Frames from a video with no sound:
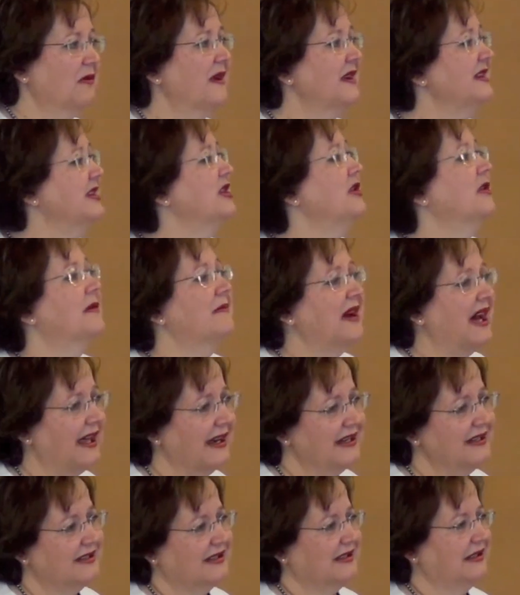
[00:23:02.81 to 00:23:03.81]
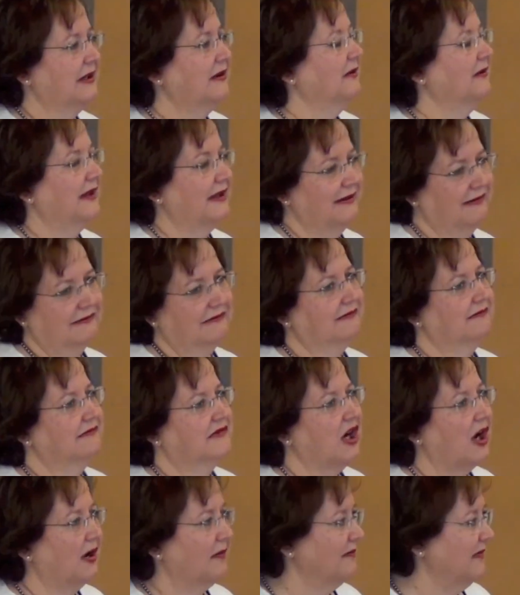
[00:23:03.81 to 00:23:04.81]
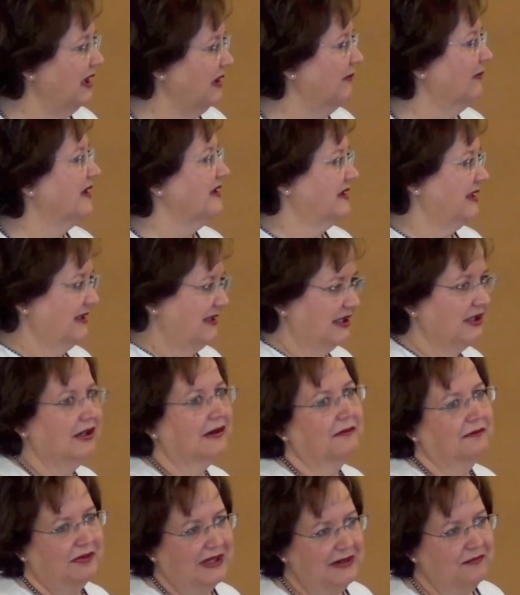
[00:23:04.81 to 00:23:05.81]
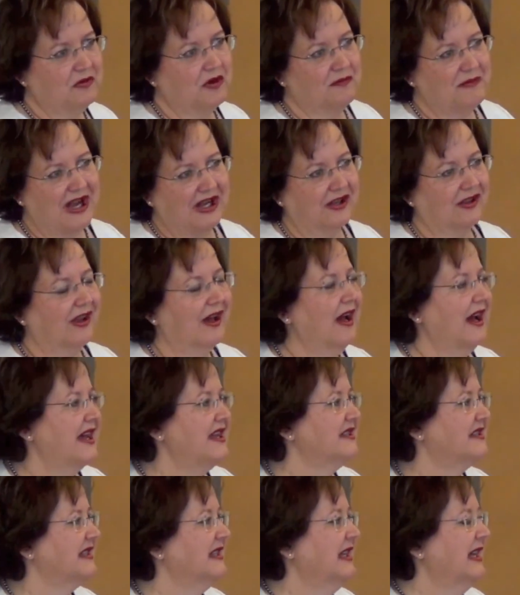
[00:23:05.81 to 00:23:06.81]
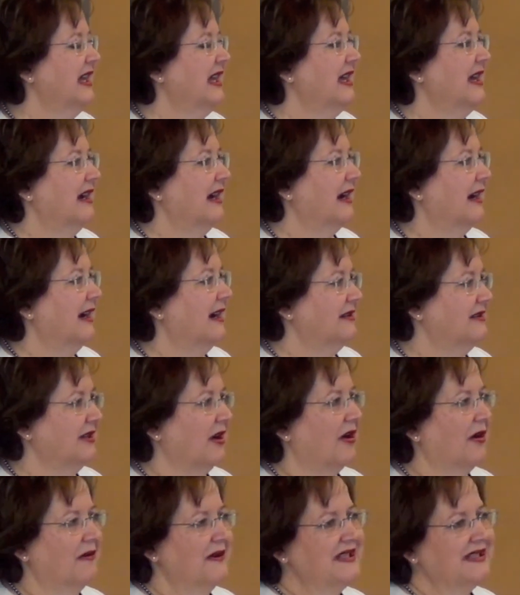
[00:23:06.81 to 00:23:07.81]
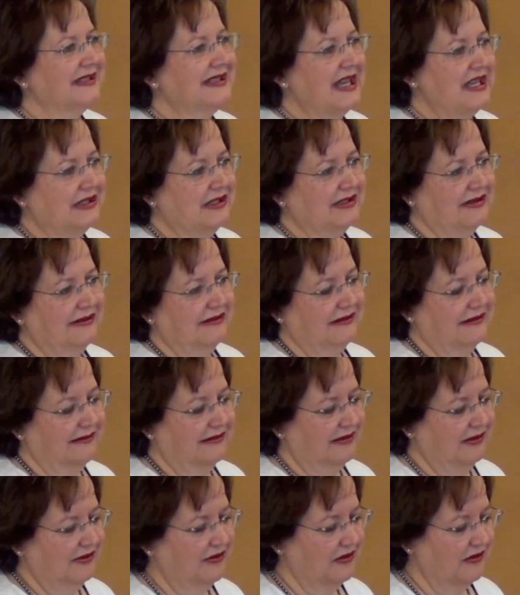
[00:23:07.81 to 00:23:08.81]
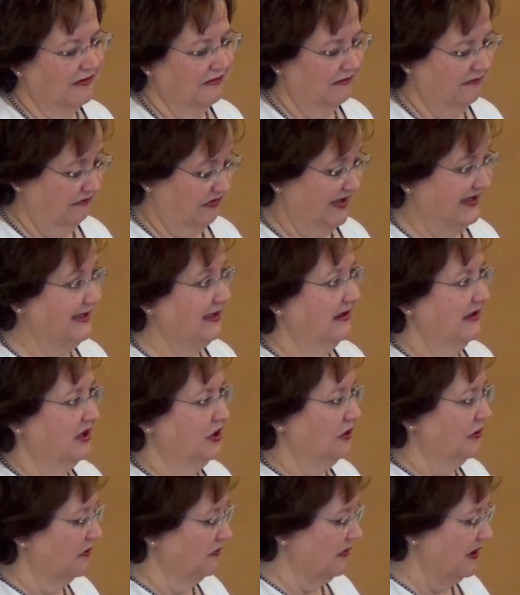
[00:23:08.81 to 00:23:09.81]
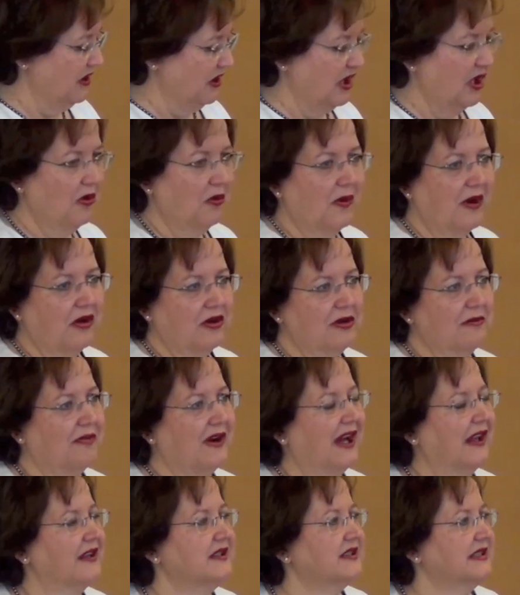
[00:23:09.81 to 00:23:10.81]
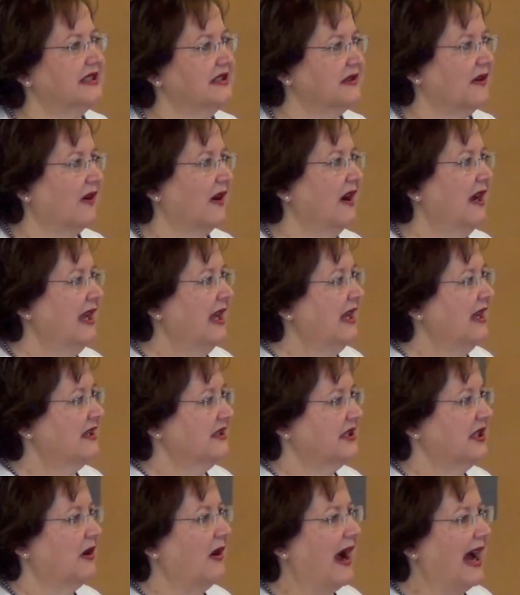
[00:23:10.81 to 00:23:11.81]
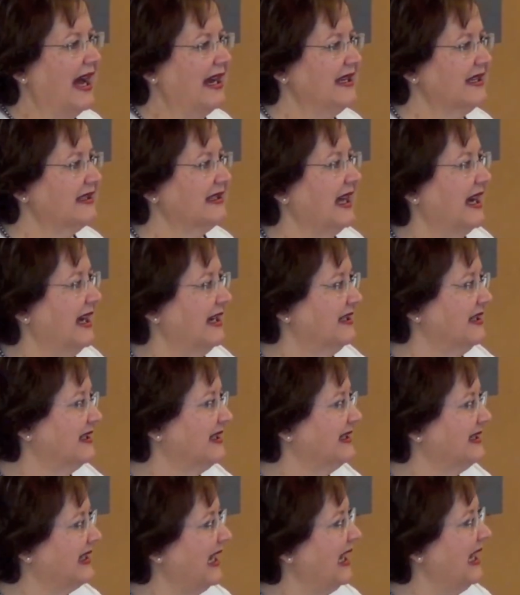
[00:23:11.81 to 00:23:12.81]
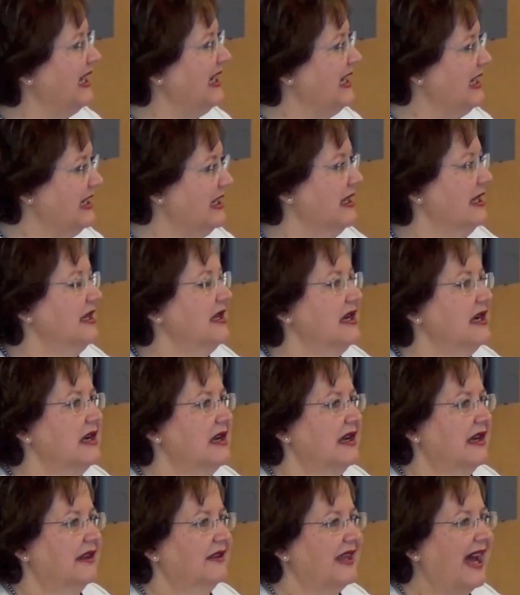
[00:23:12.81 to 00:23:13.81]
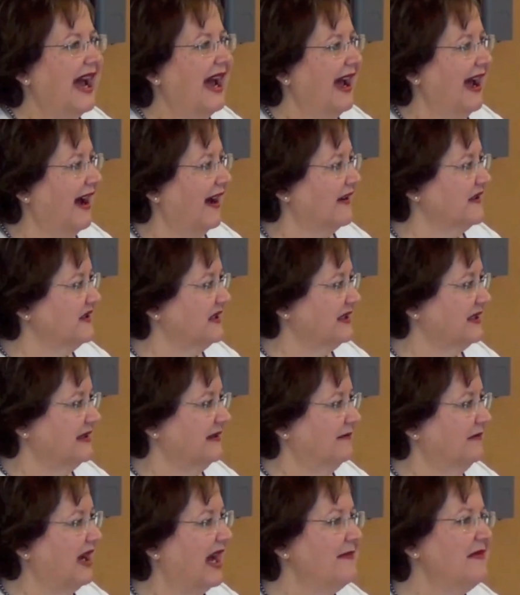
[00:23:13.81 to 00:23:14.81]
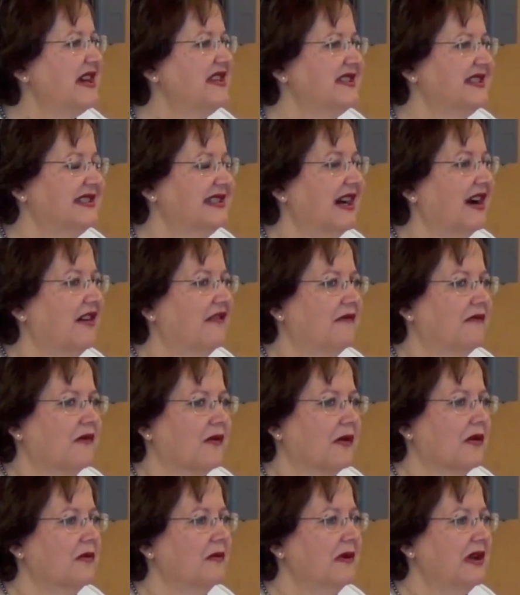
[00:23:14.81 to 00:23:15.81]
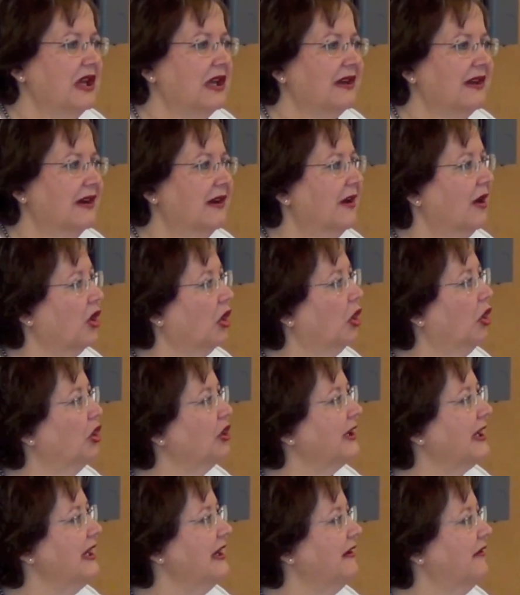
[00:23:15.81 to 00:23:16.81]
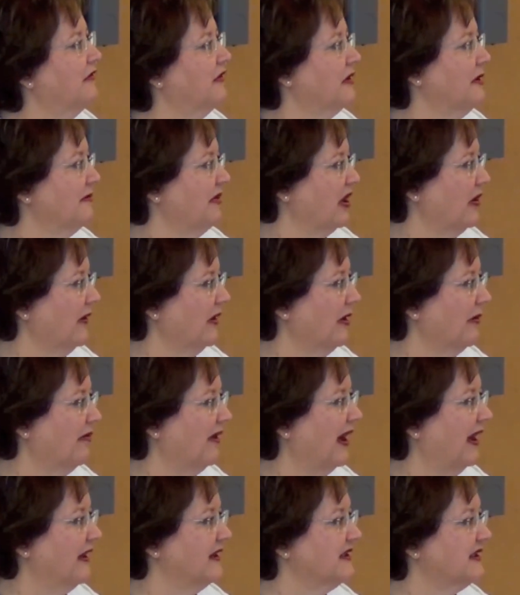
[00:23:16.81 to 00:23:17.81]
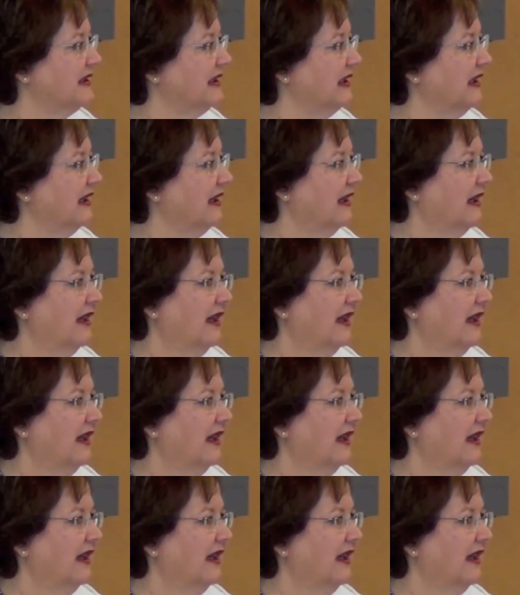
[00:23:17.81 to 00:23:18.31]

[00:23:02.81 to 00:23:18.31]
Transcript: one knew about it, so taught me what to tell people, my clients, to always let your children know where your policies are. So I decided to stay in the house by myself for a week looking for the burial policy.